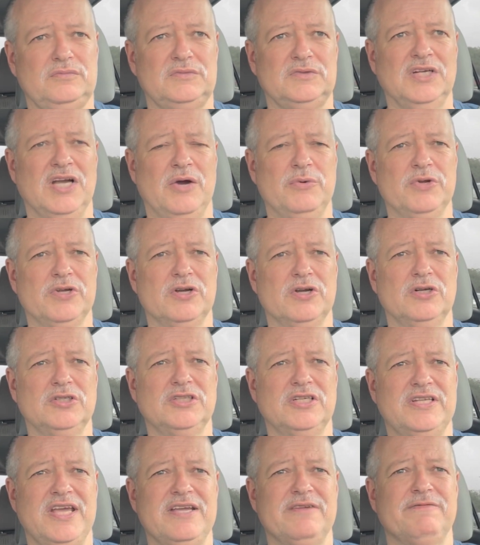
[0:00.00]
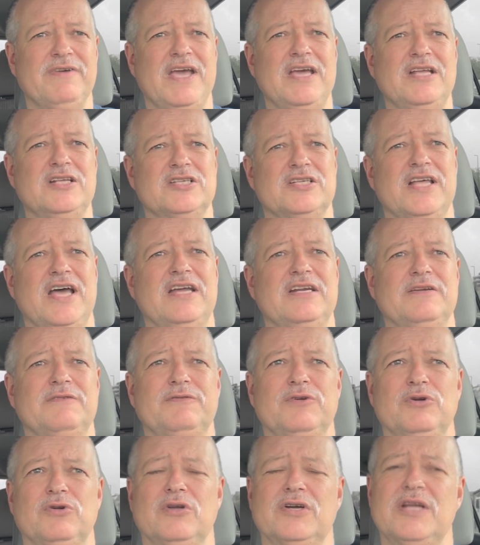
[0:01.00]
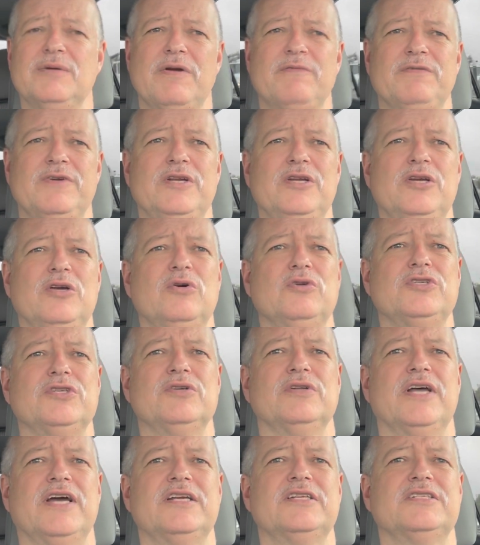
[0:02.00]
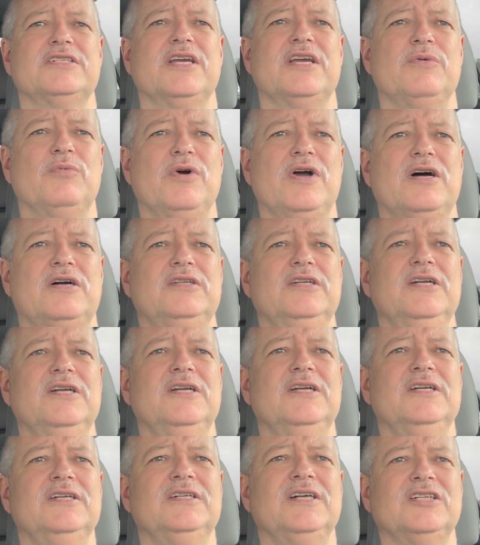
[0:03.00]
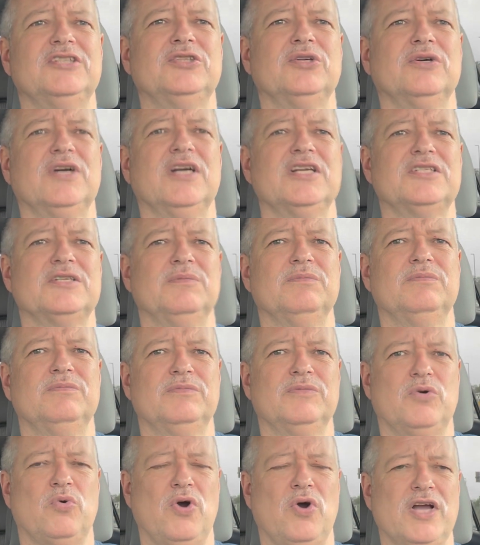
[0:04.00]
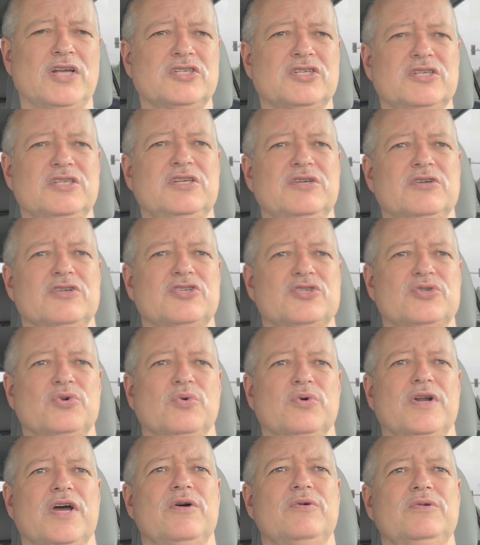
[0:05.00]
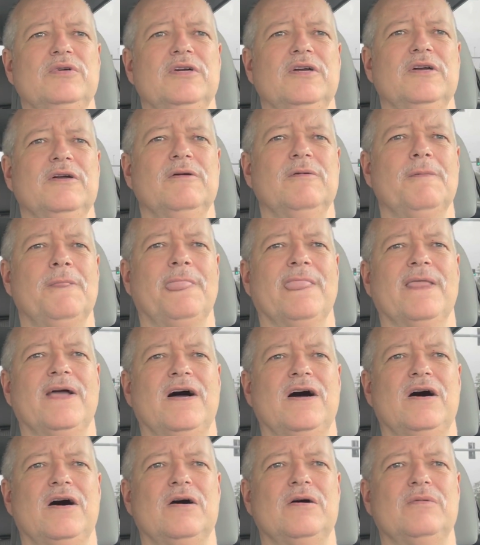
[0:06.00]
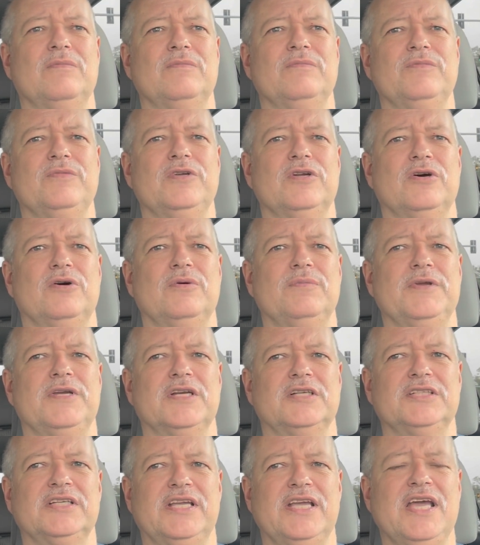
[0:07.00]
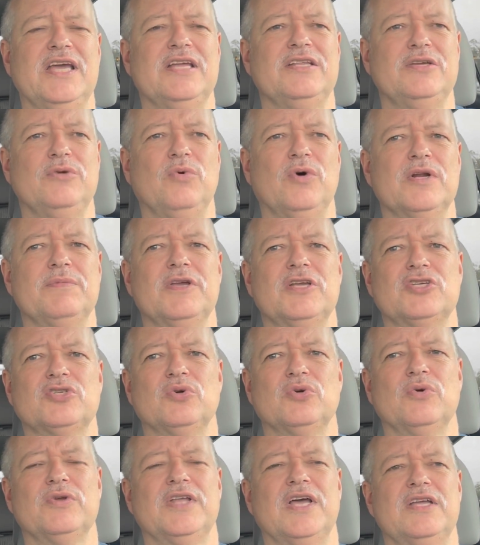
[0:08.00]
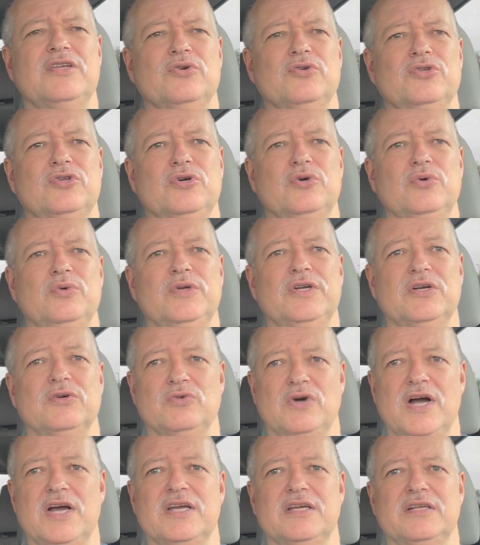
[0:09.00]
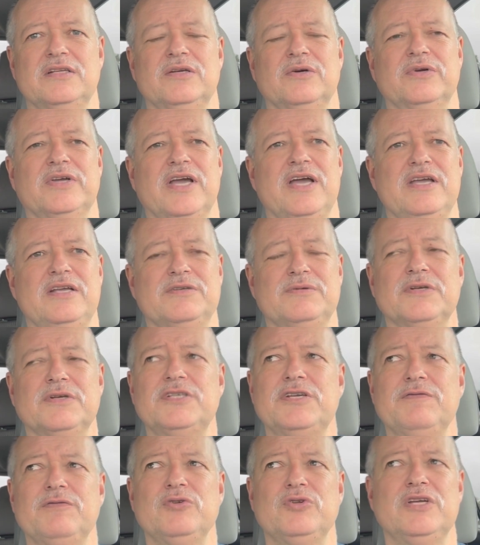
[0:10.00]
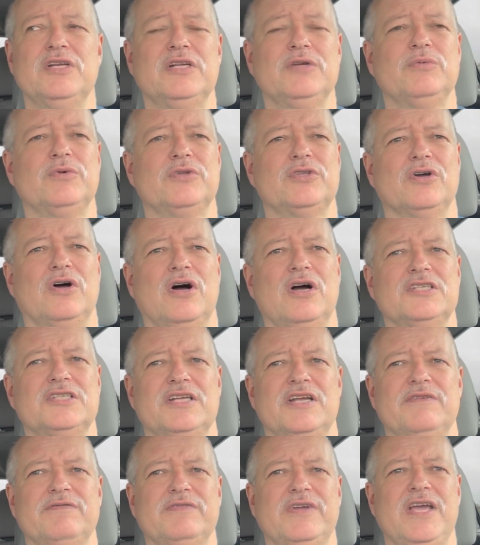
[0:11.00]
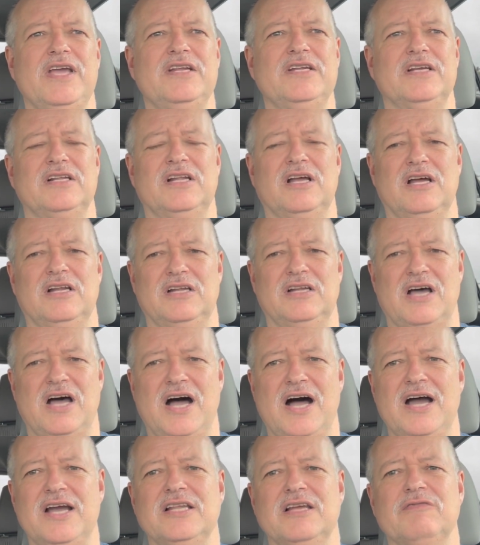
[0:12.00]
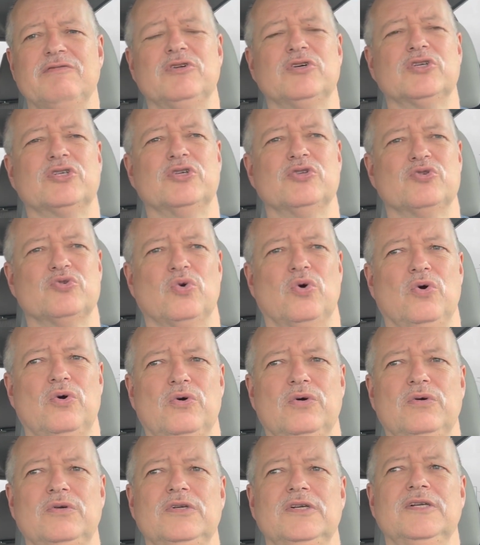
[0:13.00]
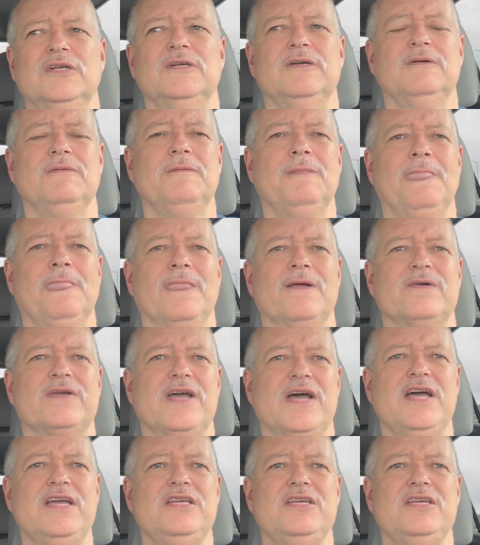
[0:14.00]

I would encourage you to take advantage of that. If you're looking at my videos and you're like saying, well, I still got some questions here to sort out, because again, you want to make sure that you're doing it right, okay? Especially if you're dealing with dogs that have gained a high level of control, okay?